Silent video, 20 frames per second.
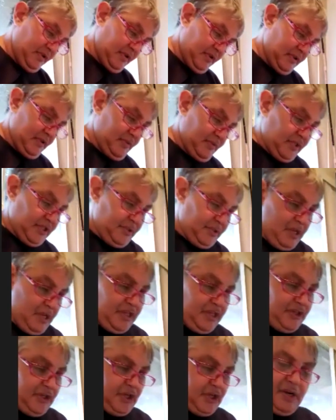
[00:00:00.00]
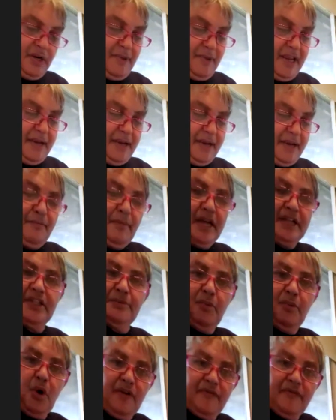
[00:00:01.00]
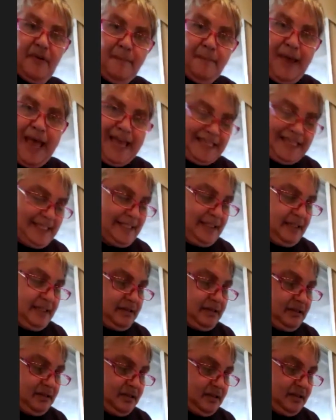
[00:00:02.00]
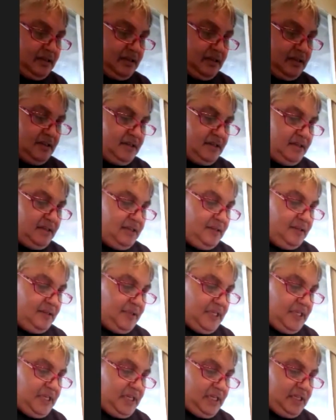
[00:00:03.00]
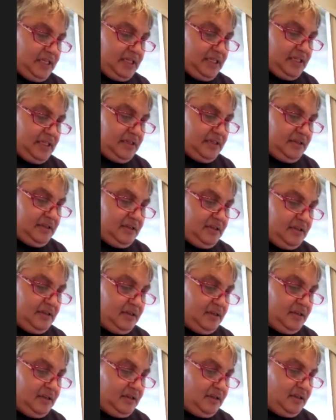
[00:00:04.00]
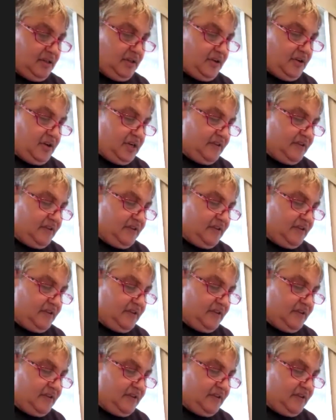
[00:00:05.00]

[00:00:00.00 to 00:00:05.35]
Which means you're going to make much more of a mess because you're going to